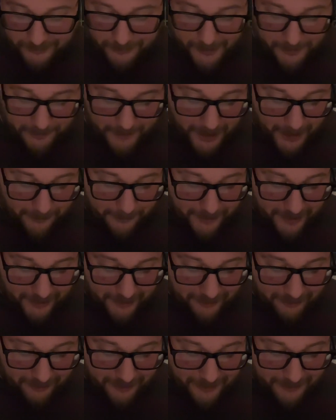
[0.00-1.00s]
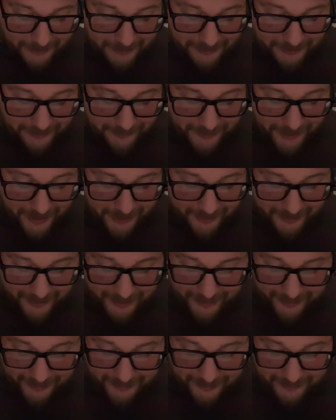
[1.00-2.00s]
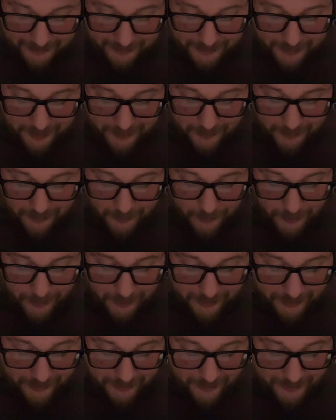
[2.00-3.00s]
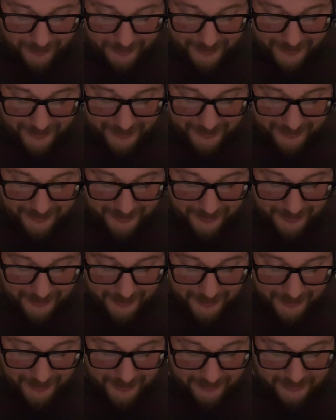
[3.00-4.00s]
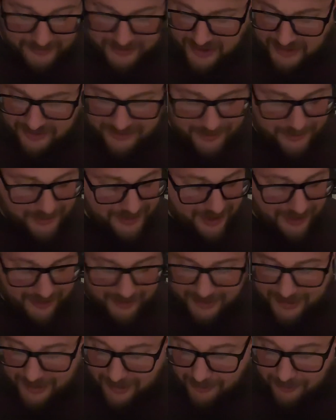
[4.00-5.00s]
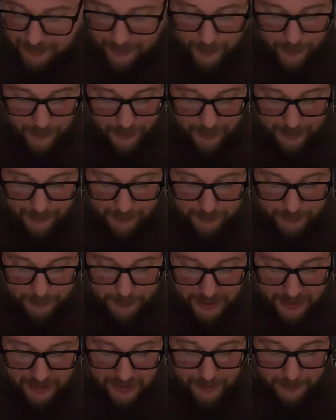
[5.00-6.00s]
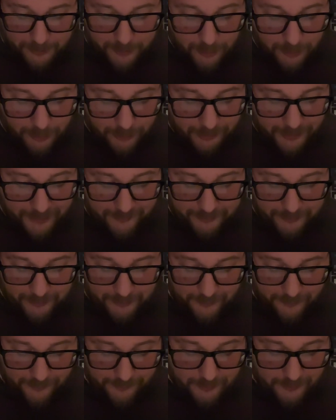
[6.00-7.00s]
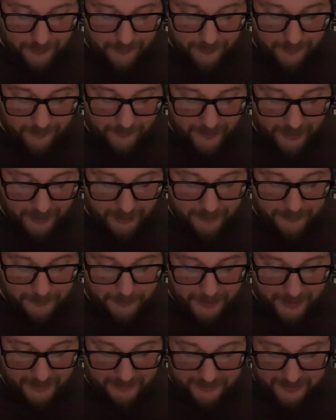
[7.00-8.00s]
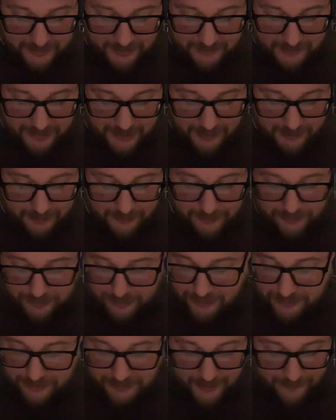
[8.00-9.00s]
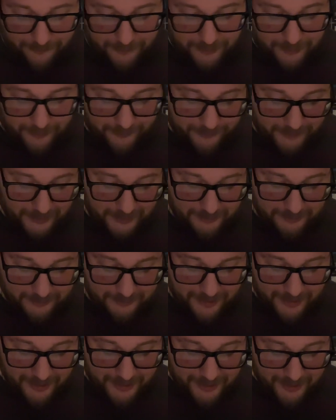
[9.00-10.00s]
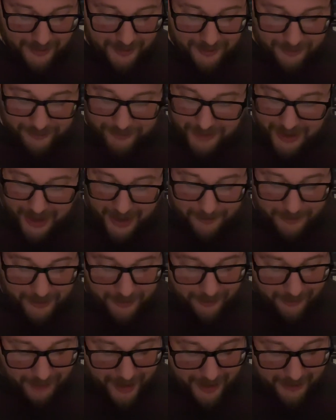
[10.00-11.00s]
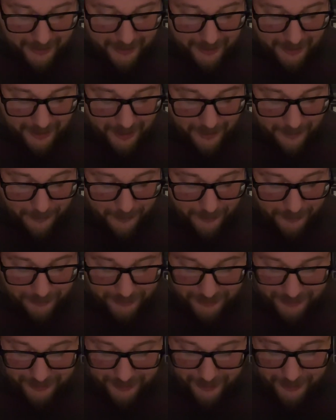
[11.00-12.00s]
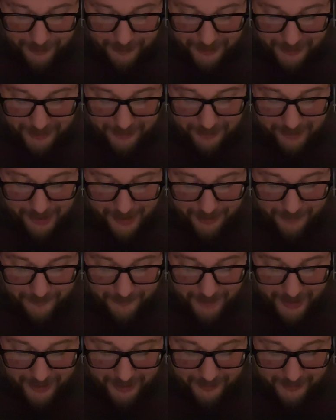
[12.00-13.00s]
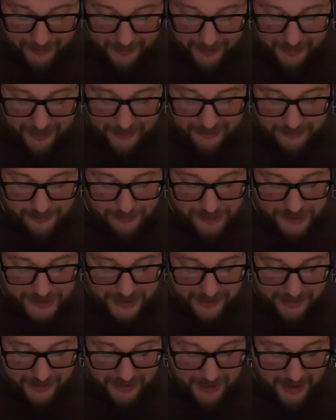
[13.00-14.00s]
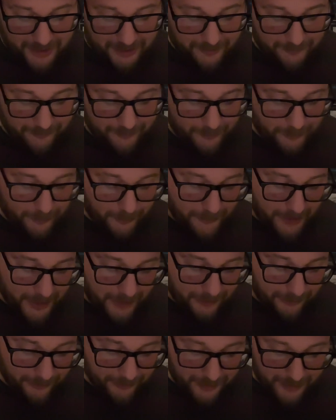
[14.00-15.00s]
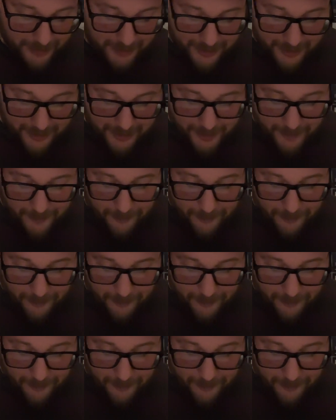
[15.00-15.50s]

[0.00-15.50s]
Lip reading: I went to my backpack and grabbed out the vodka I had left over and walked over to Stacy. Stacy, with not a care in the world, was picking up cold leftover food from various plastic containers and just stuffing her face. She had me cracking up while she turned to me and grabbed the vodka and had some chicken hanging from her mouth.